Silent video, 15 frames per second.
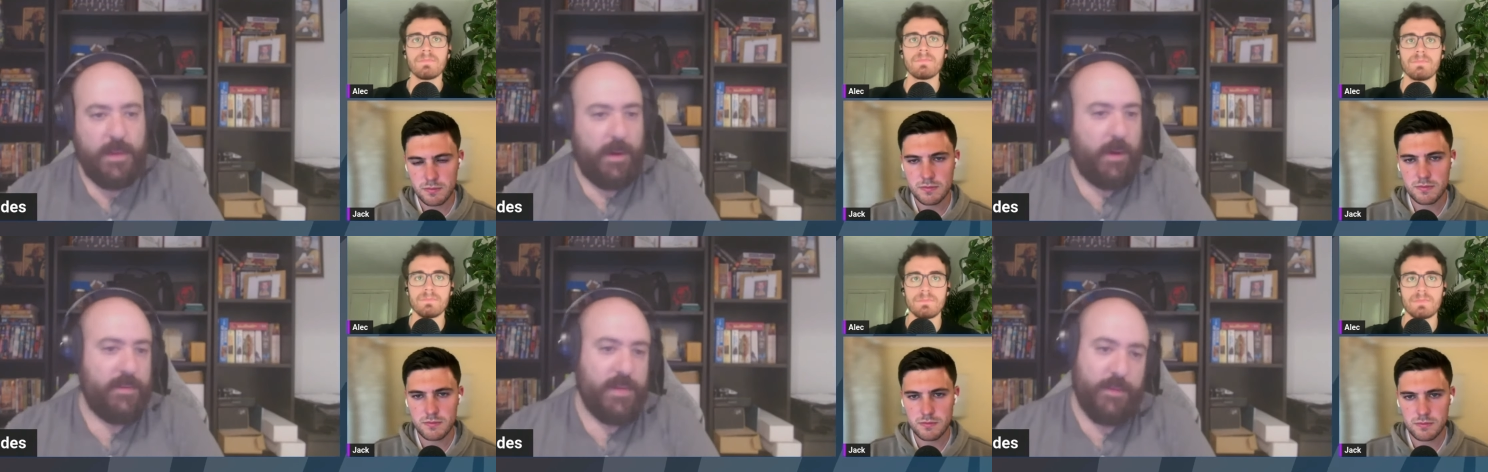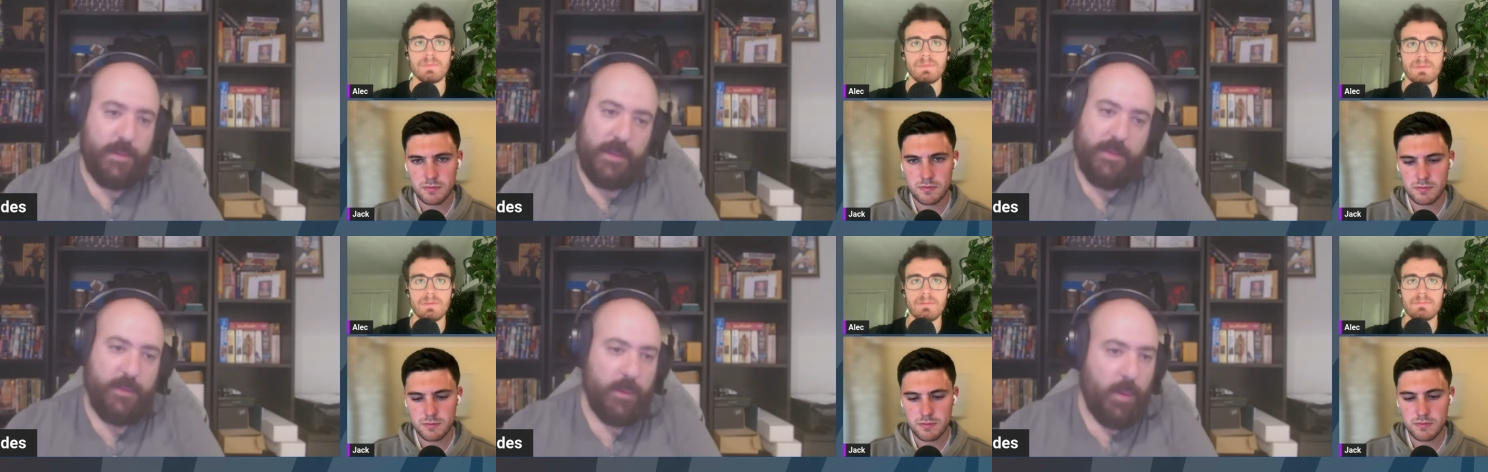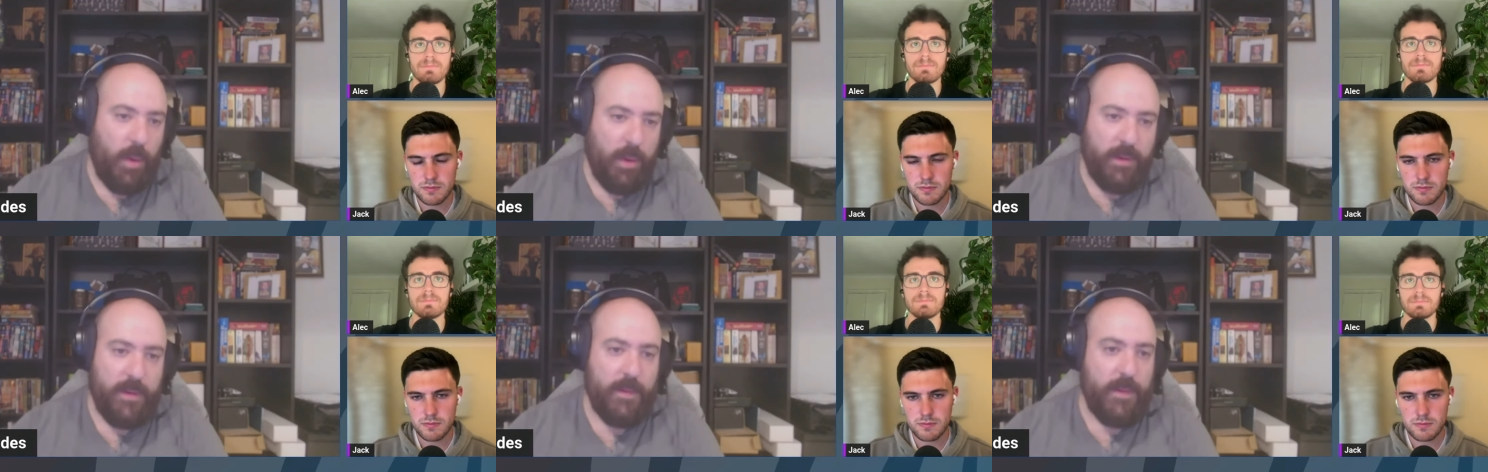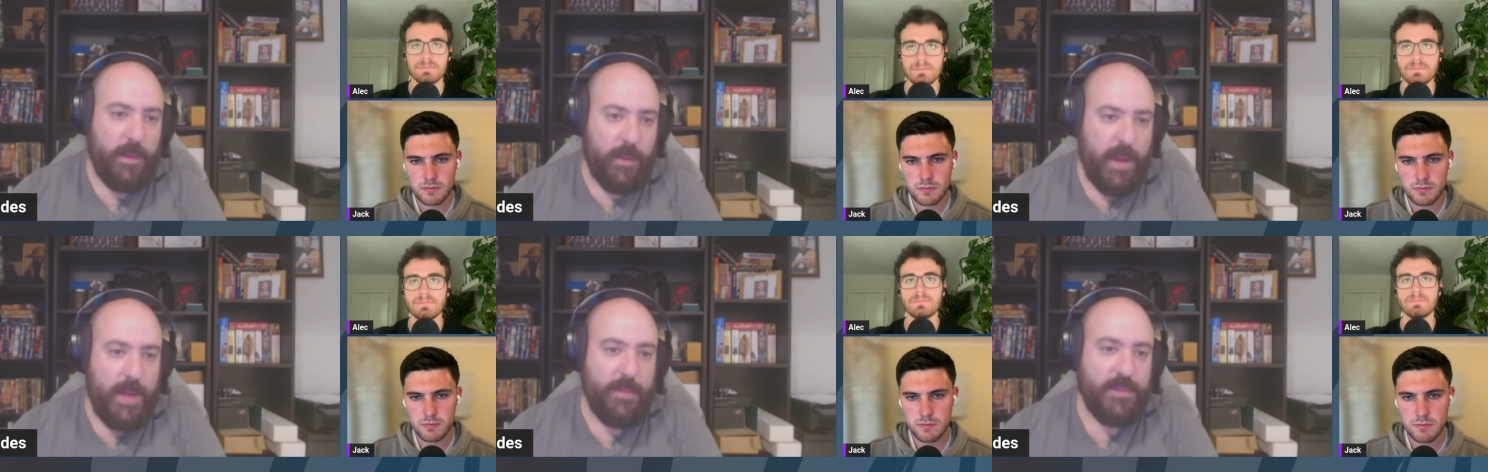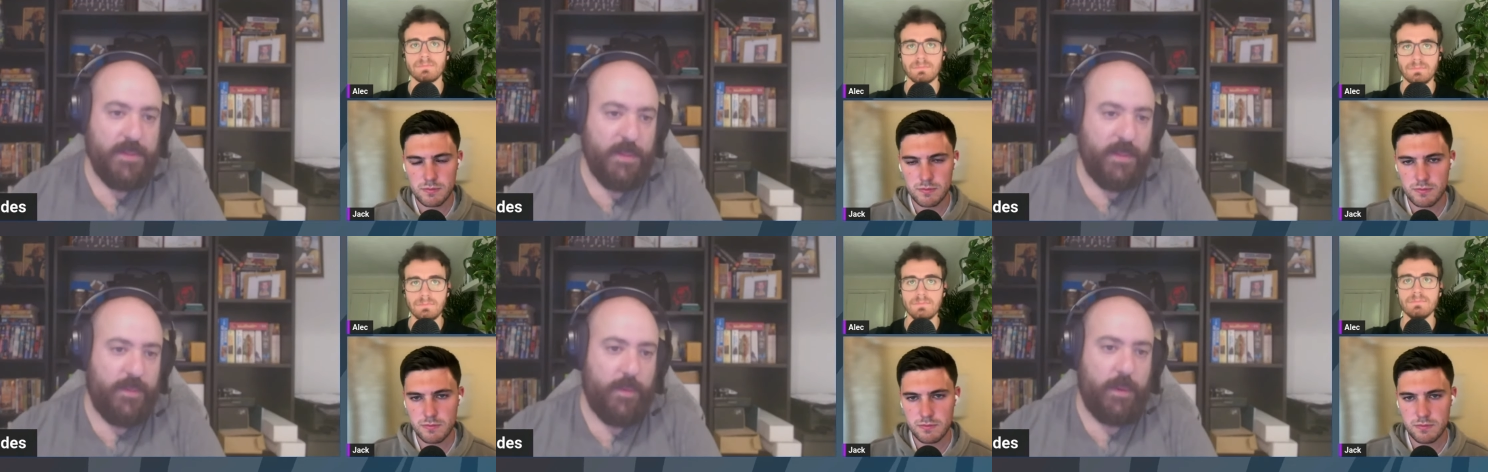Speaker 1: of different level of quality than they were able to
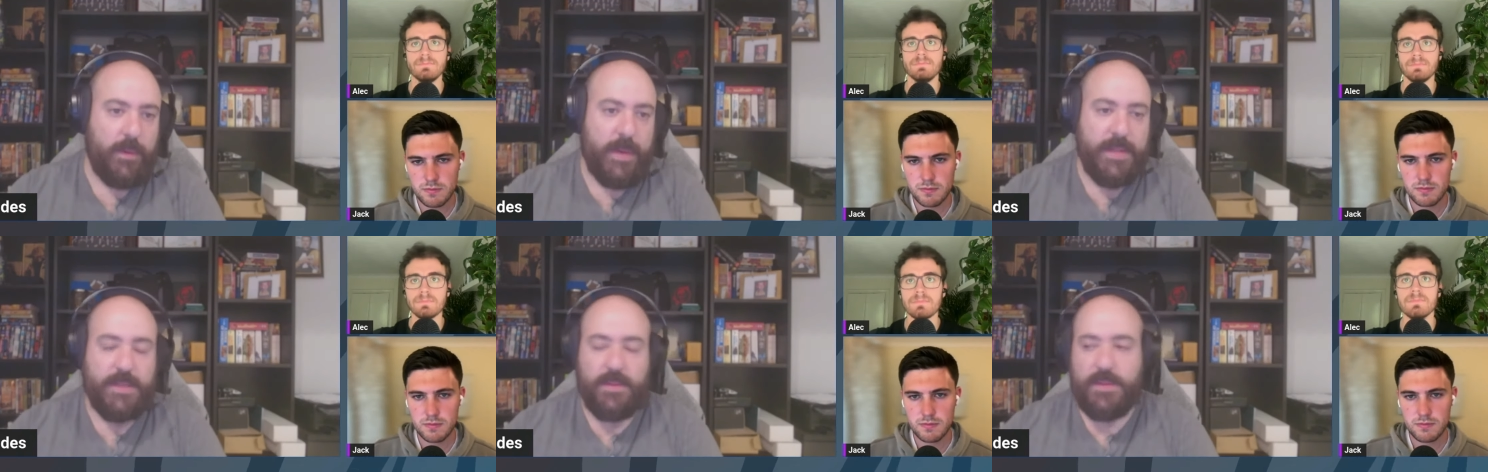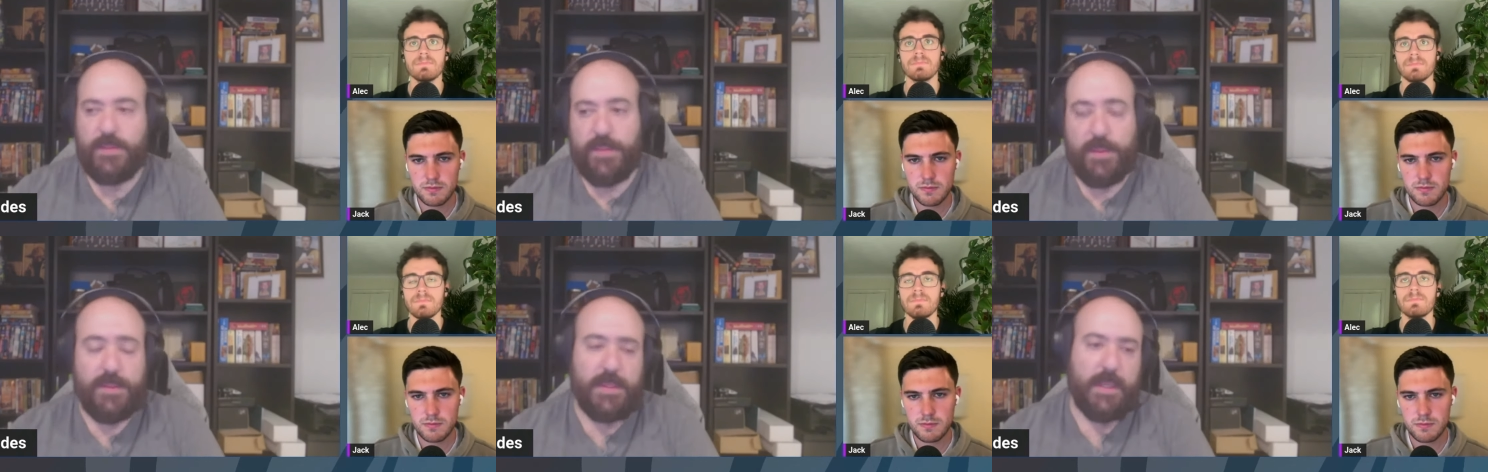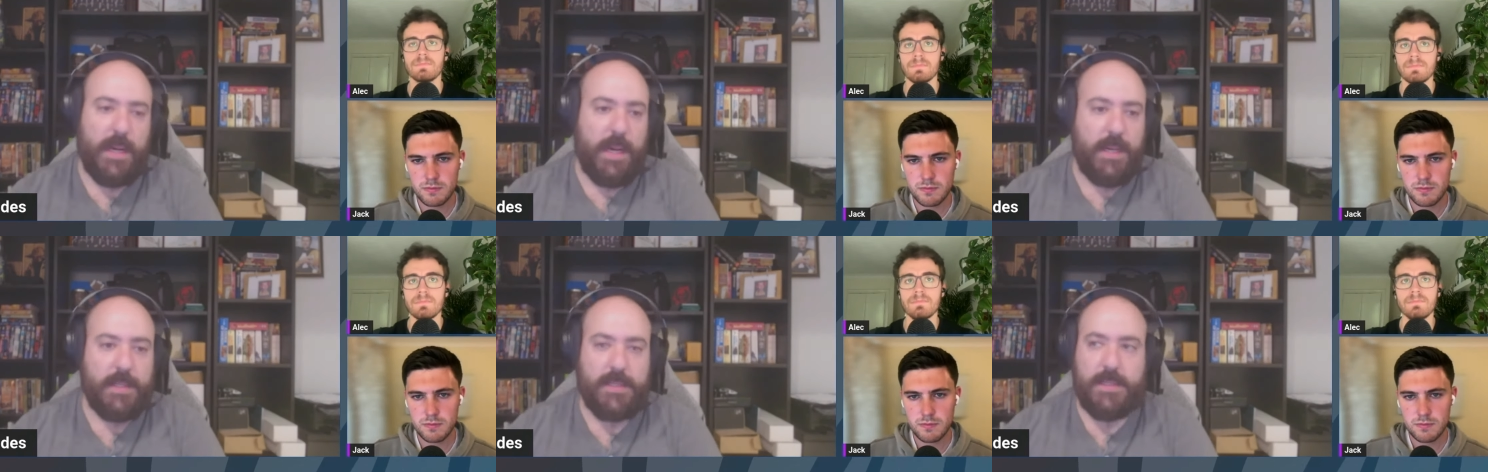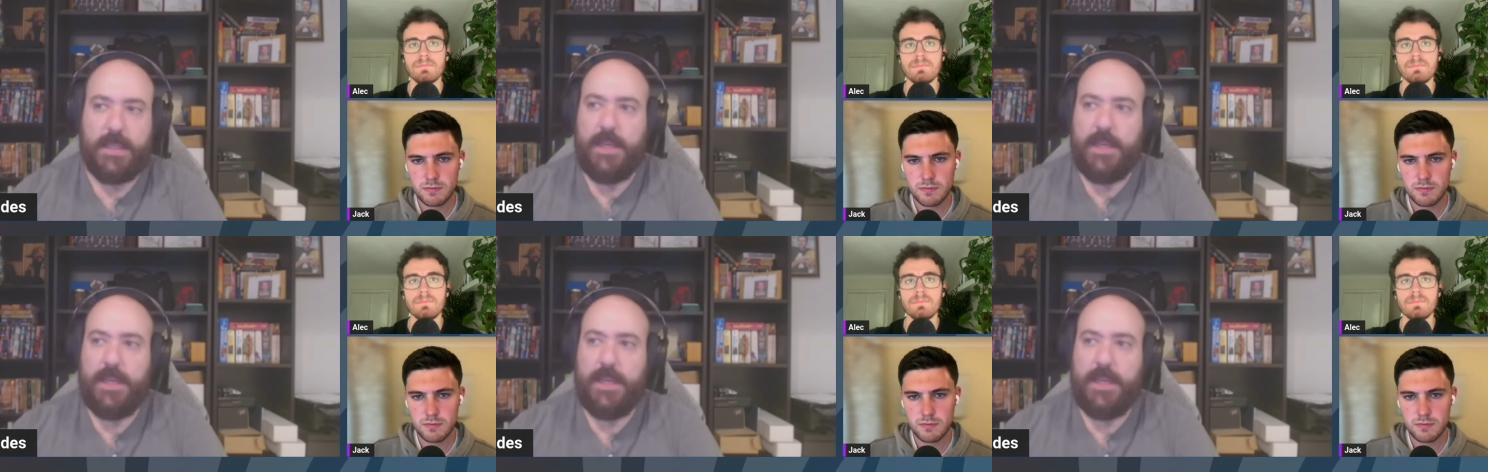before right so there's pros and cons